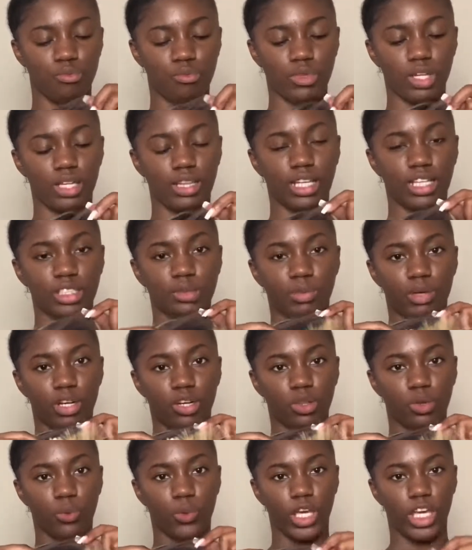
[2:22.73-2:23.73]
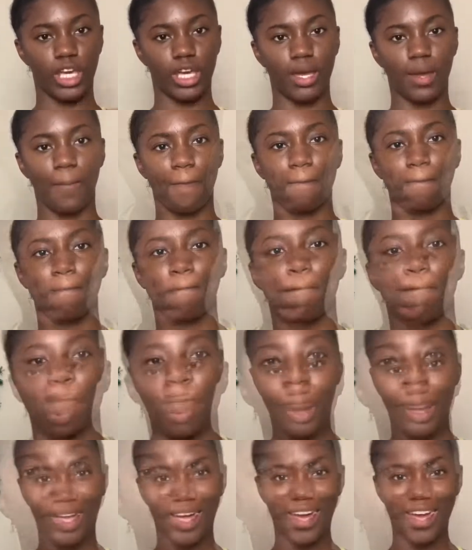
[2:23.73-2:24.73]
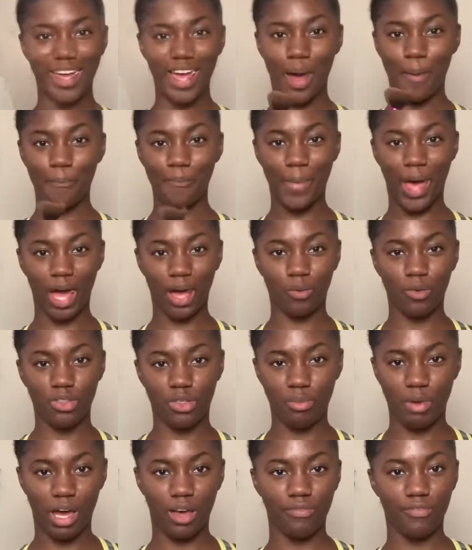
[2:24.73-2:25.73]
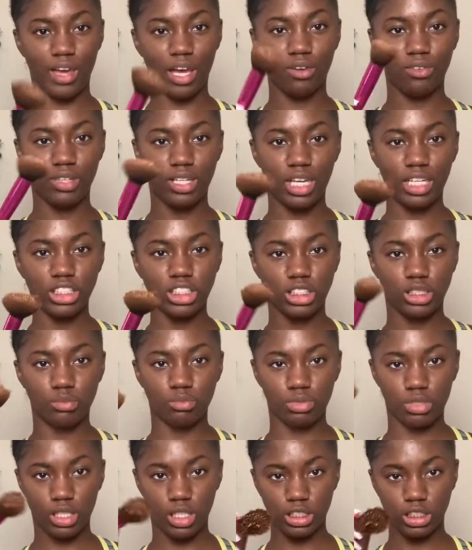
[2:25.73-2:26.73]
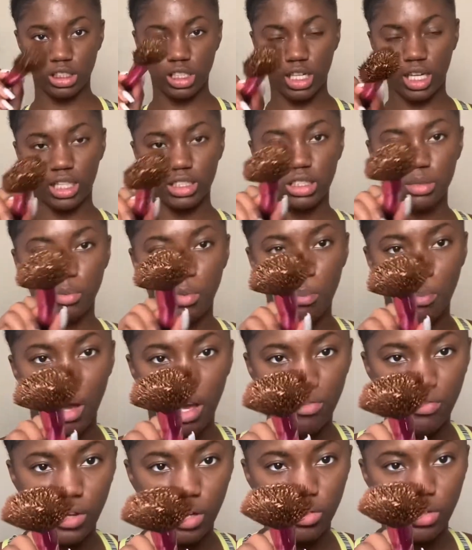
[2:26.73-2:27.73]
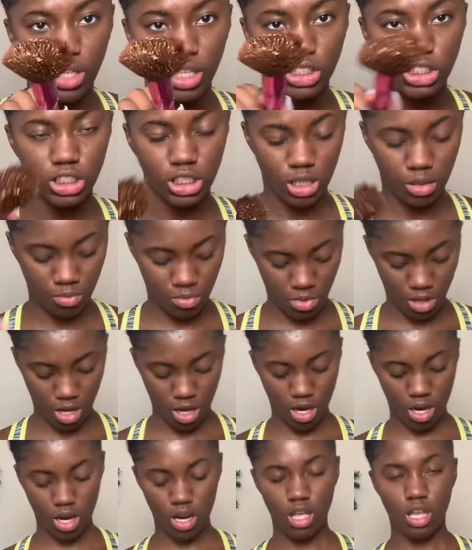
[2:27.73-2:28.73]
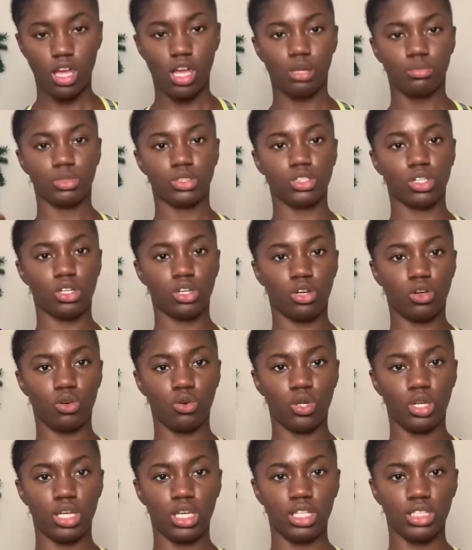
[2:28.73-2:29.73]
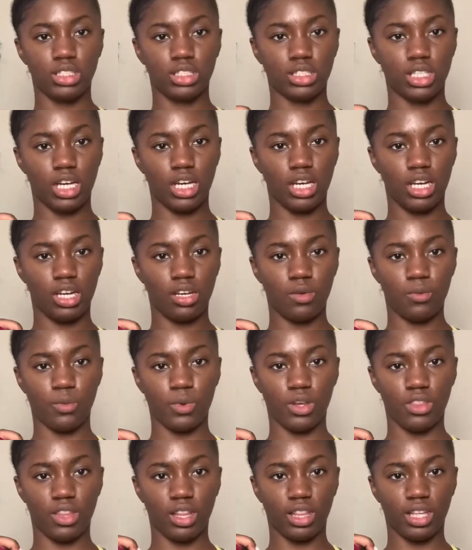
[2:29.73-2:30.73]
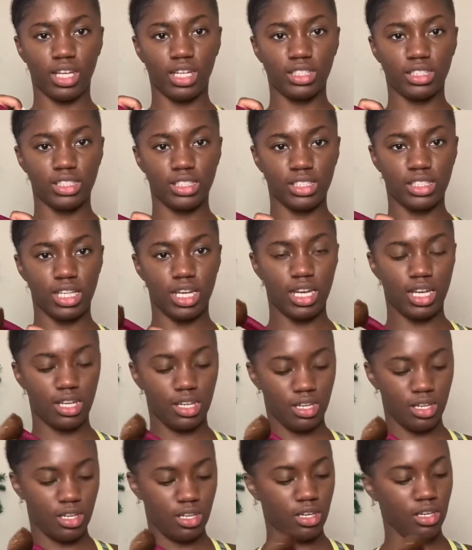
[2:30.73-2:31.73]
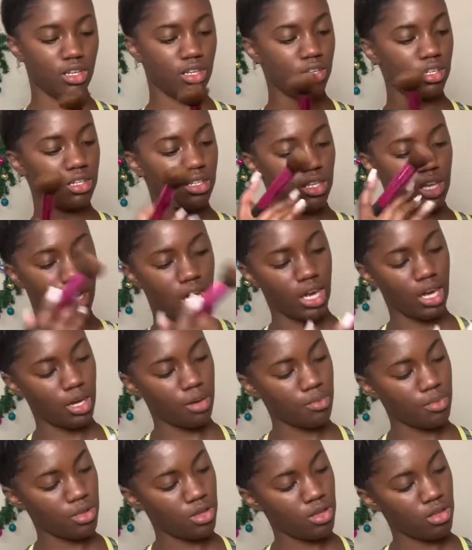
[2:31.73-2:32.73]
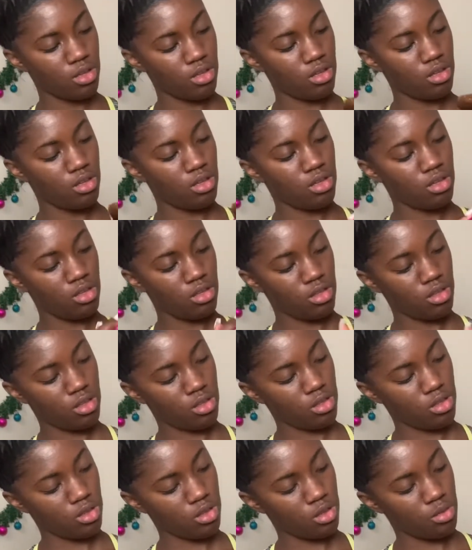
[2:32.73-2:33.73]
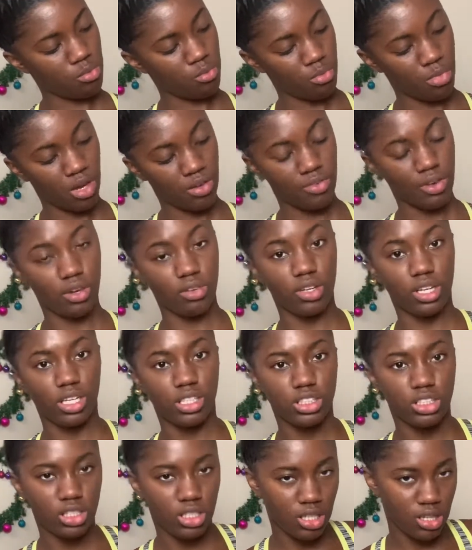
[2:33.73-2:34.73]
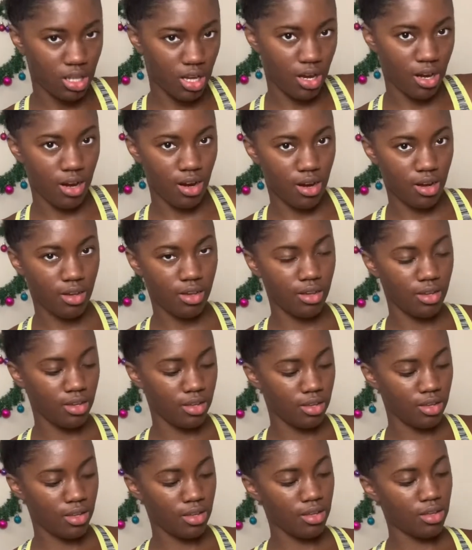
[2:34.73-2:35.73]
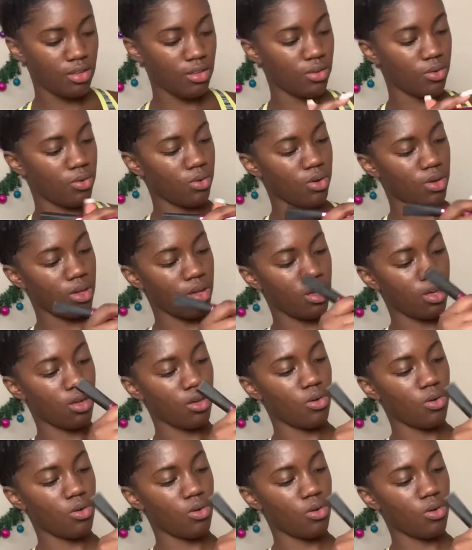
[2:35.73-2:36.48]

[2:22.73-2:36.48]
lace part of the wig. Okay, I'm back with my foundation brush. I got some of my foundation up there. I'm just gonna go on the inside where the lace is at and dab my foundation in there. Okay.